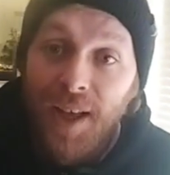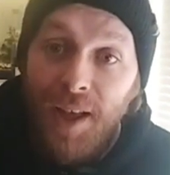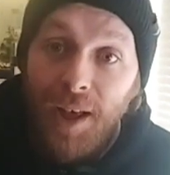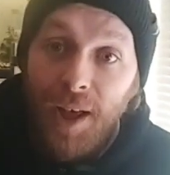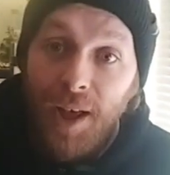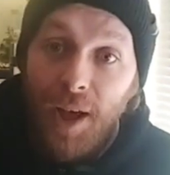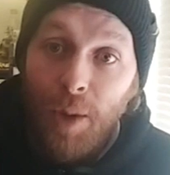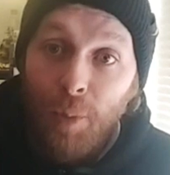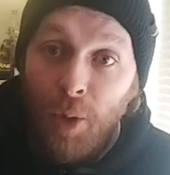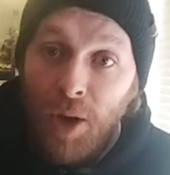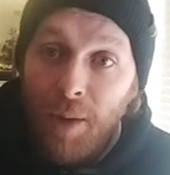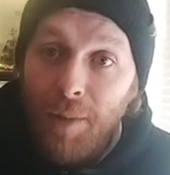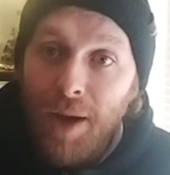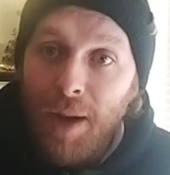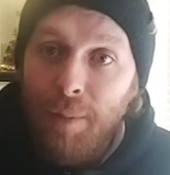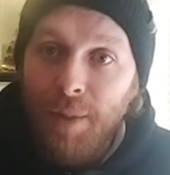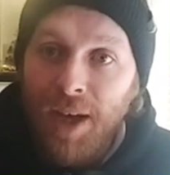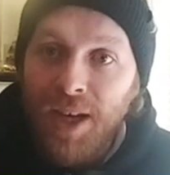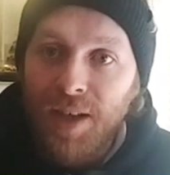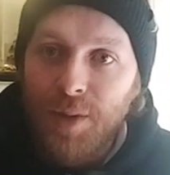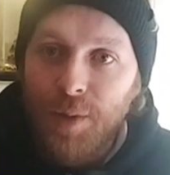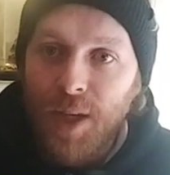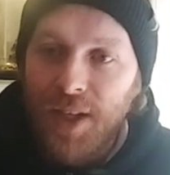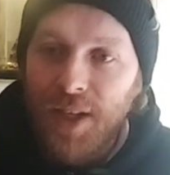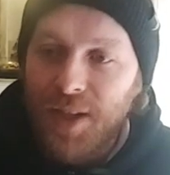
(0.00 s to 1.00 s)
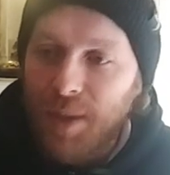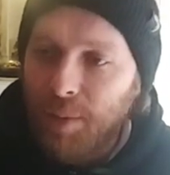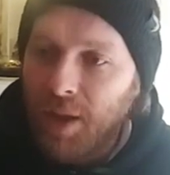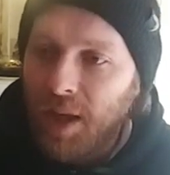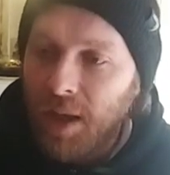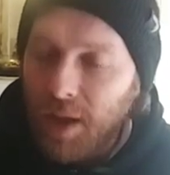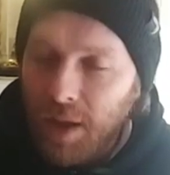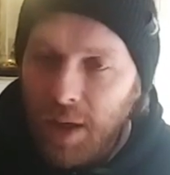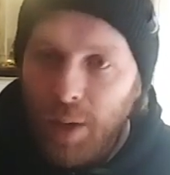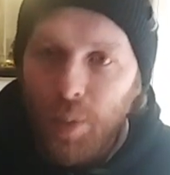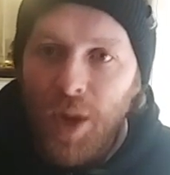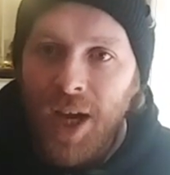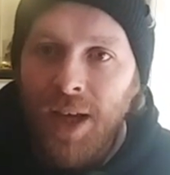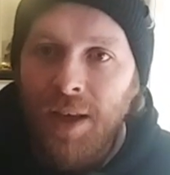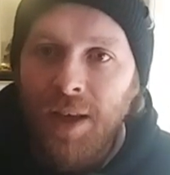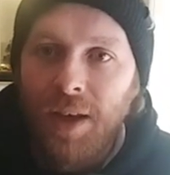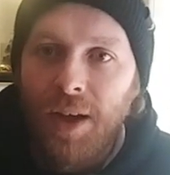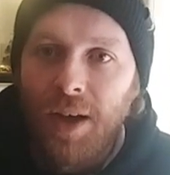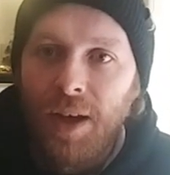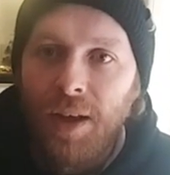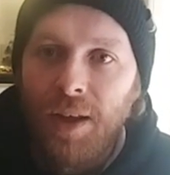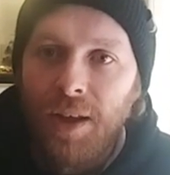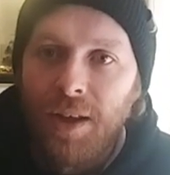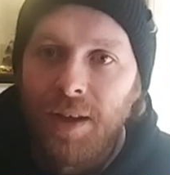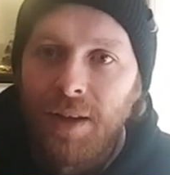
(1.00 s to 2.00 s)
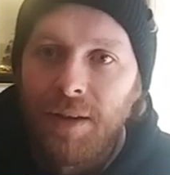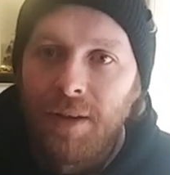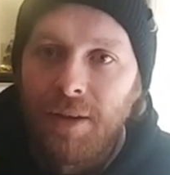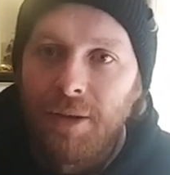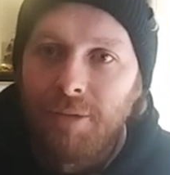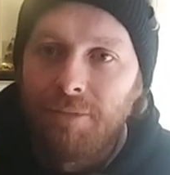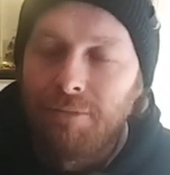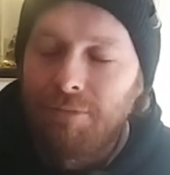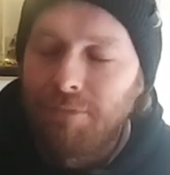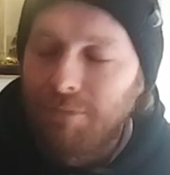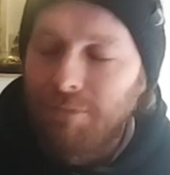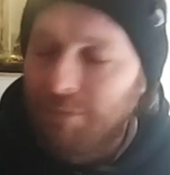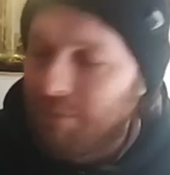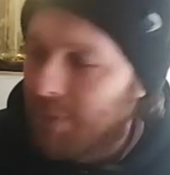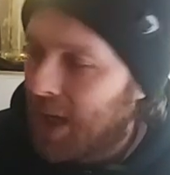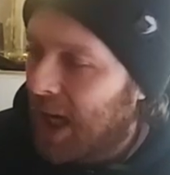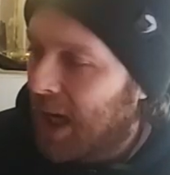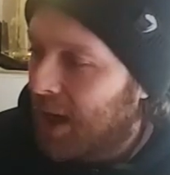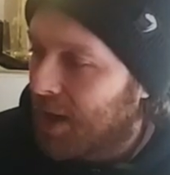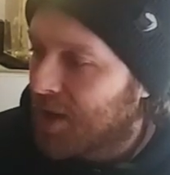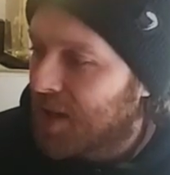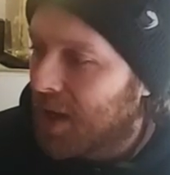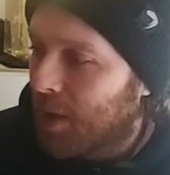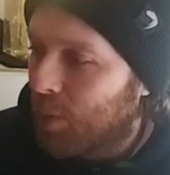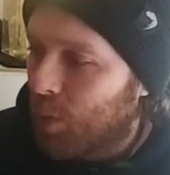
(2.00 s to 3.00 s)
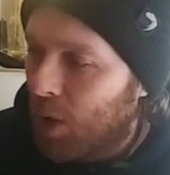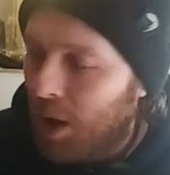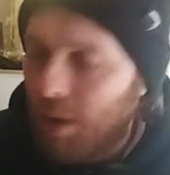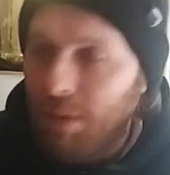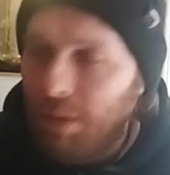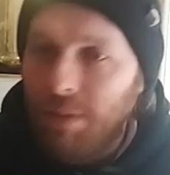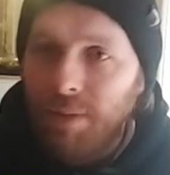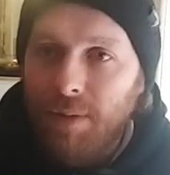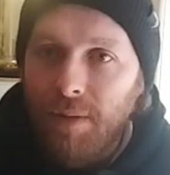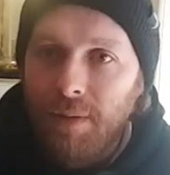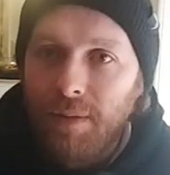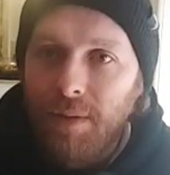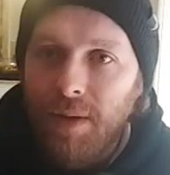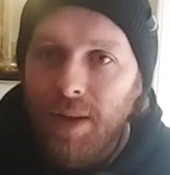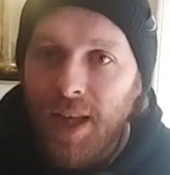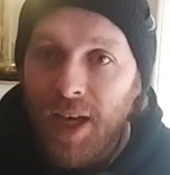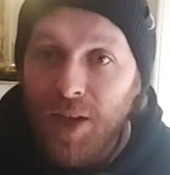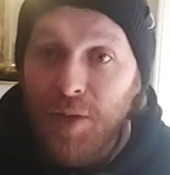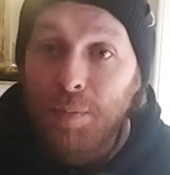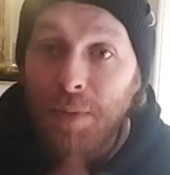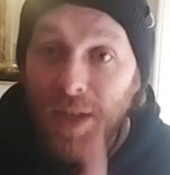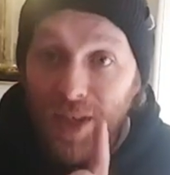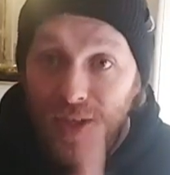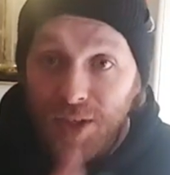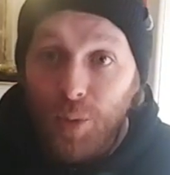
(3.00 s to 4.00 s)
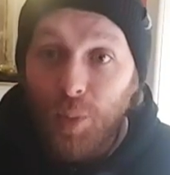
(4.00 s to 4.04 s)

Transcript: and one of my mates said to me, "You're a wanker," and I said, "Well, that's Mr.